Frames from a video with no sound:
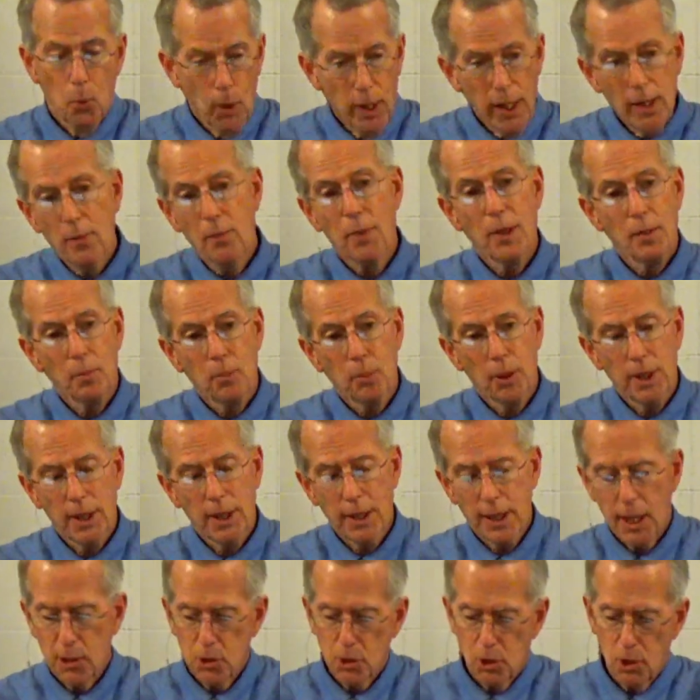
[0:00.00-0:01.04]
We have been
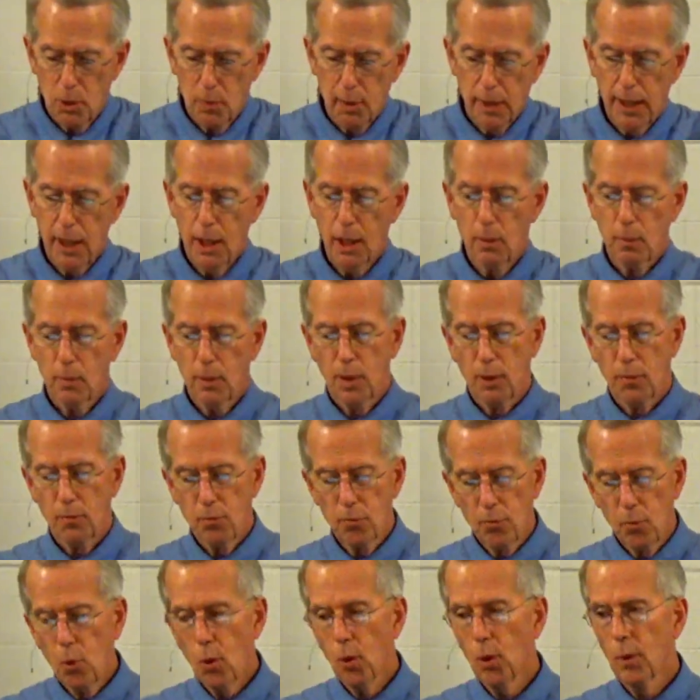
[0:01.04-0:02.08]
predestined to become
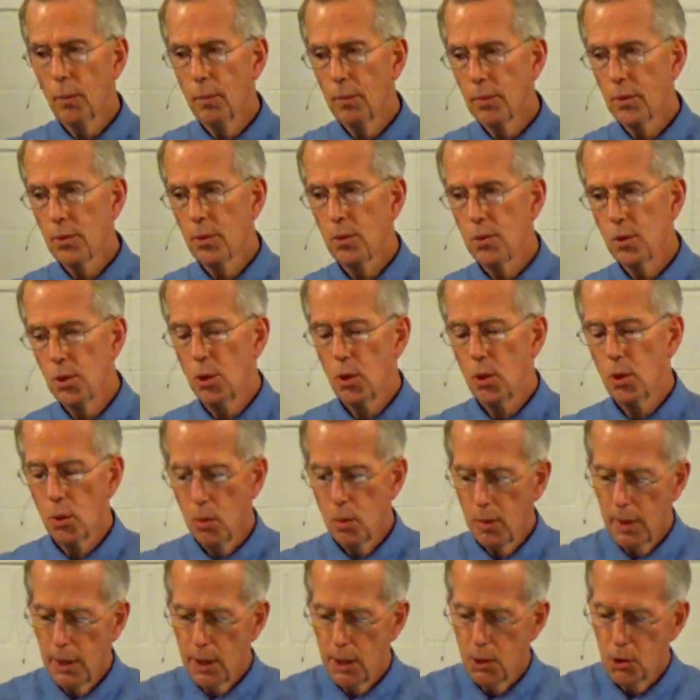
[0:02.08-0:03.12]
conformed
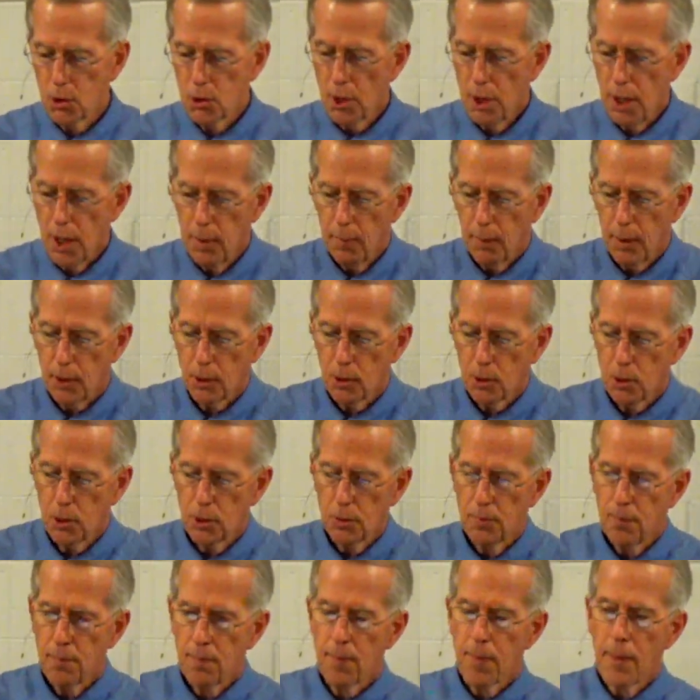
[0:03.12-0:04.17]
to his
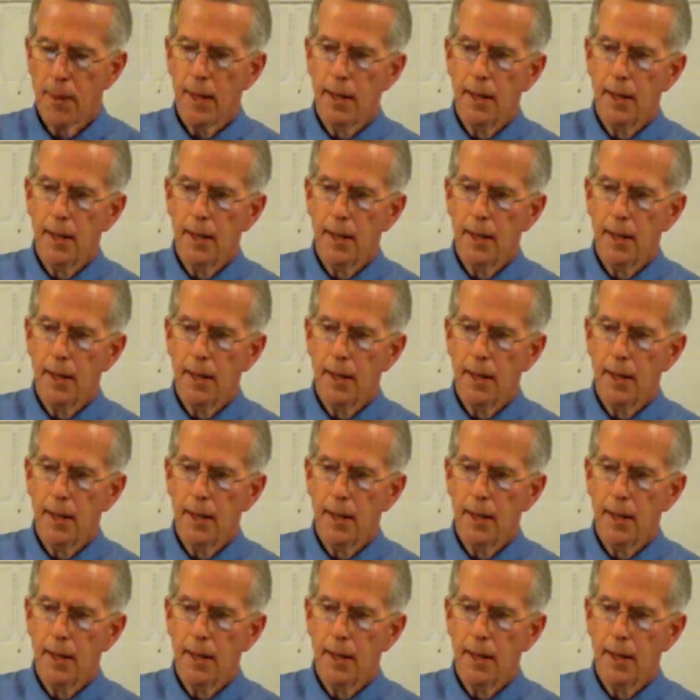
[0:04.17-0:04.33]
image.